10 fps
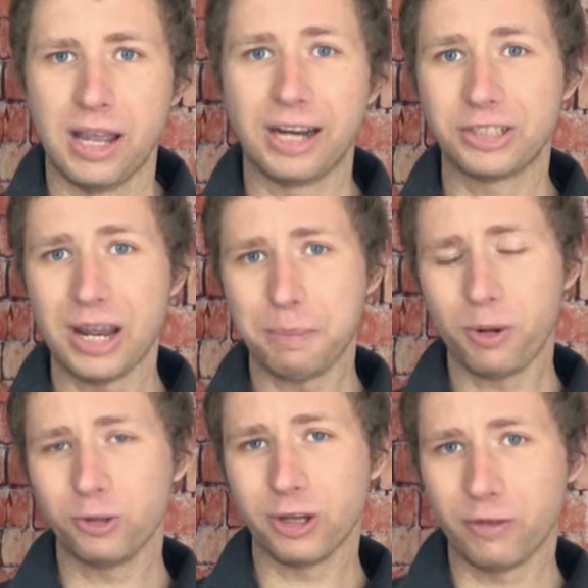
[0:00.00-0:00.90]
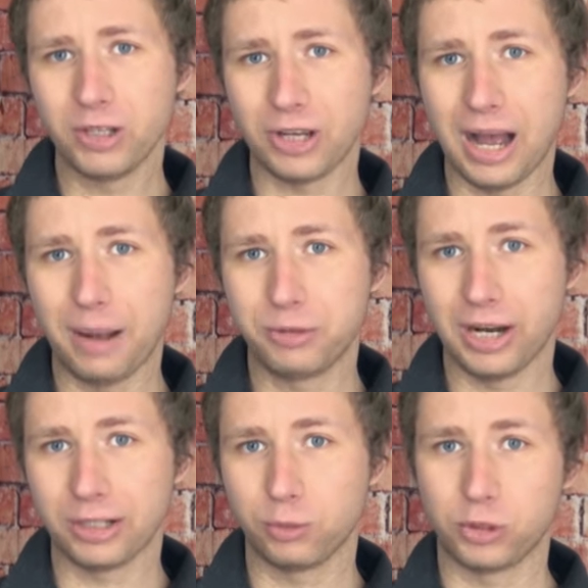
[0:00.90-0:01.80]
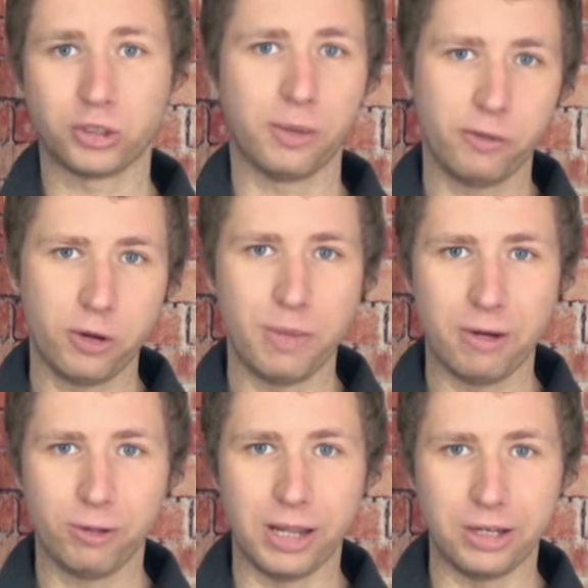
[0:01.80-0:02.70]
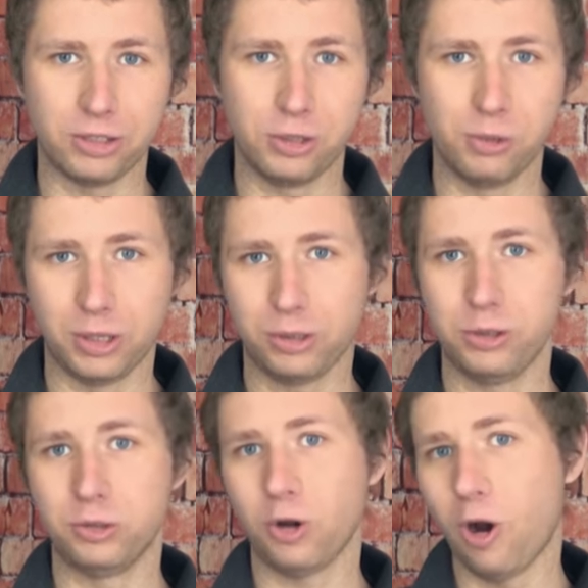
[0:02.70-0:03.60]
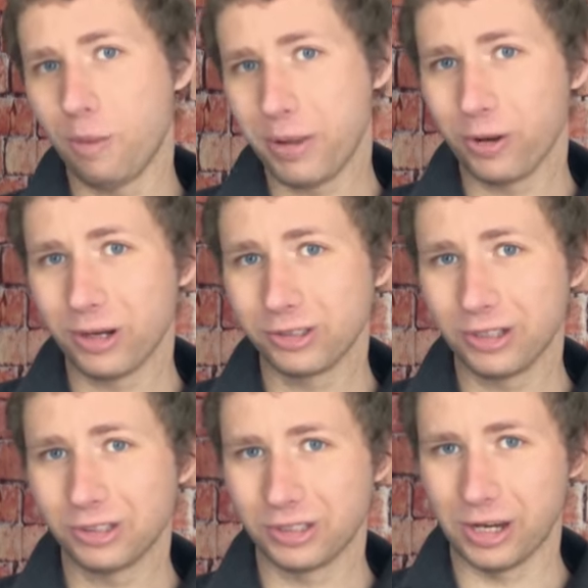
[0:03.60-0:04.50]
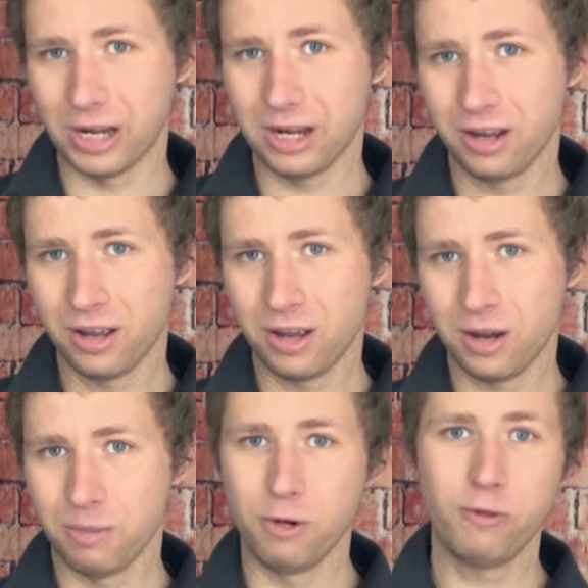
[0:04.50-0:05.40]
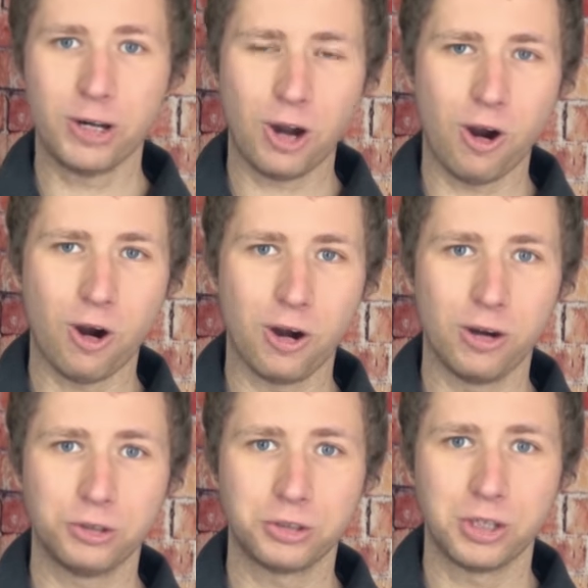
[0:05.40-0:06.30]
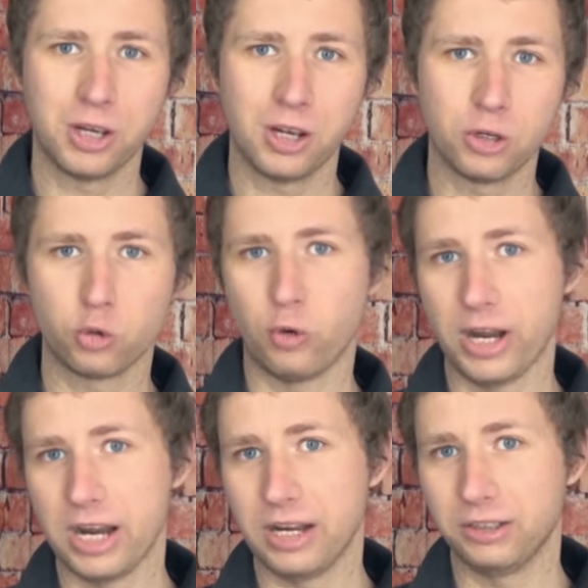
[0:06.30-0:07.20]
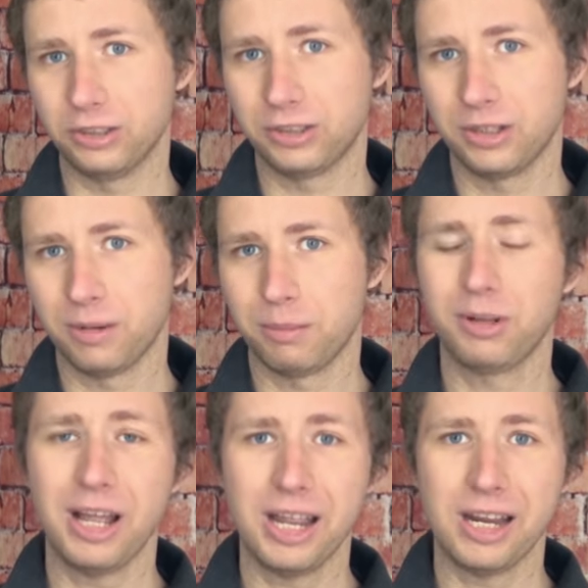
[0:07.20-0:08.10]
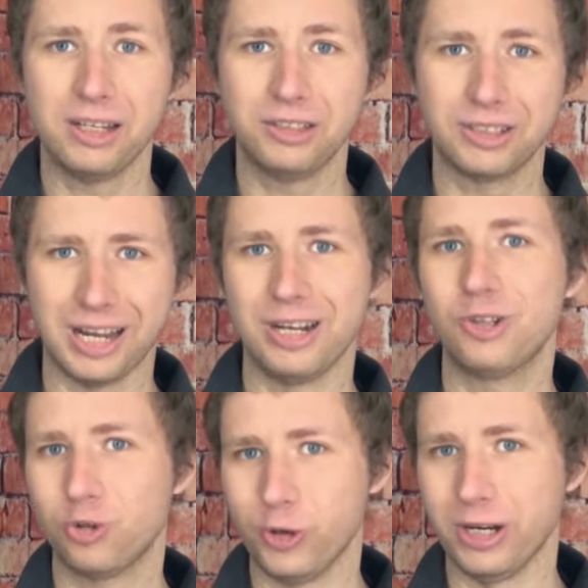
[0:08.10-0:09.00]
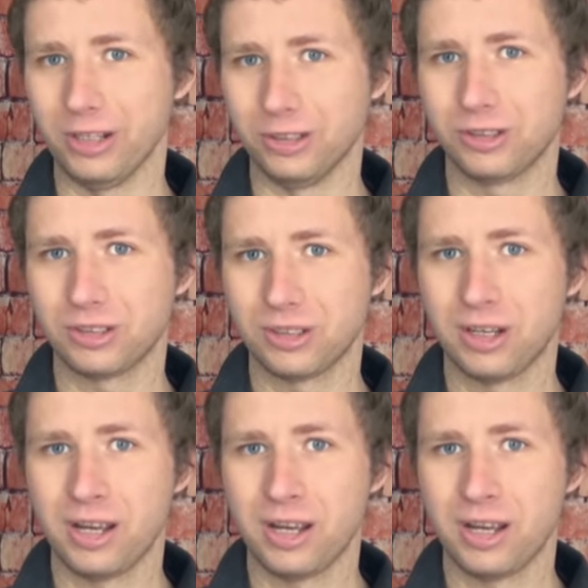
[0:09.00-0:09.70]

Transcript: Examples of these objects, which some of you may relate to, include tall buildings in a city, moving cars, trains, planes, and trees.